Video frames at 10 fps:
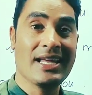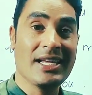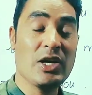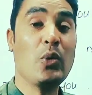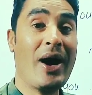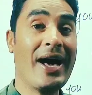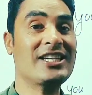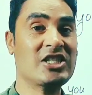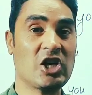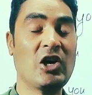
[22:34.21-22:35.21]
You are
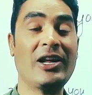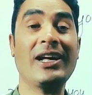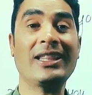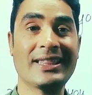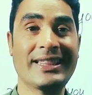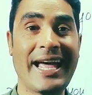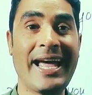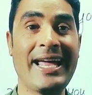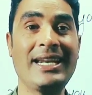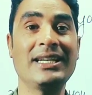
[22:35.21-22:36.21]
taller
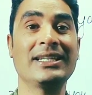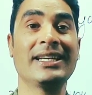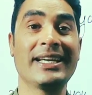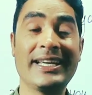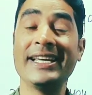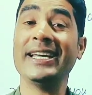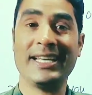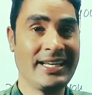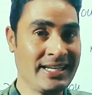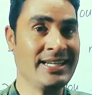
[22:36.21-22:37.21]
than he
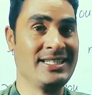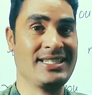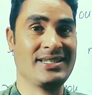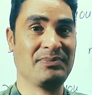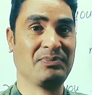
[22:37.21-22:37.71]
is.